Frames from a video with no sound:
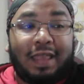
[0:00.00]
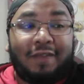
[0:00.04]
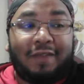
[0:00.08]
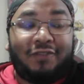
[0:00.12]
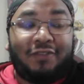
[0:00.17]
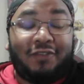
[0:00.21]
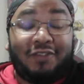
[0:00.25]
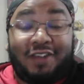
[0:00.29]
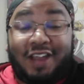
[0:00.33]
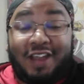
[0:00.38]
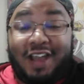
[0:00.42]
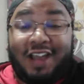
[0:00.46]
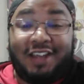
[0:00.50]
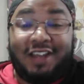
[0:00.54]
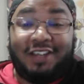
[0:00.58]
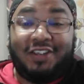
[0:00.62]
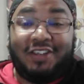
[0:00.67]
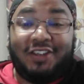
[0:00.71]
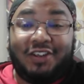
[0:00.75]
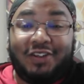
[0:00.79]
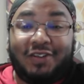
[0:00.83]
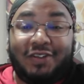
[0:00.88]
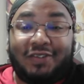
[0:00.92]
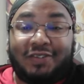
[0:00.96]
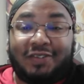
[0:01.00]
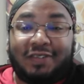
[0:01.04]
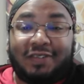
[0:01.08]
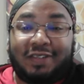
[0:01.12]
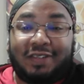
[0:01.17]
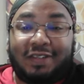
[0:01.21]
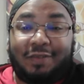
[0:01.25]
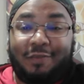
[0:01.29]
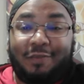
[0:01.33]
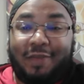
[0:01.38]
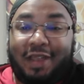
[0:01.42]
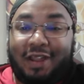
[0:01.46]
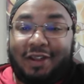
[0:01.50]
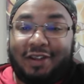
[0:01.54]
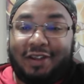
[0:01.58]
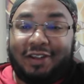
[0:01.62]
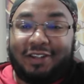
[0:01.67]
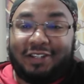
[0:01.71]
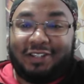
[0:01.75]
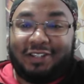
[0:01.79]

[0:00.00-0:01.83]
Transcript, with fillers: for nine years a marriage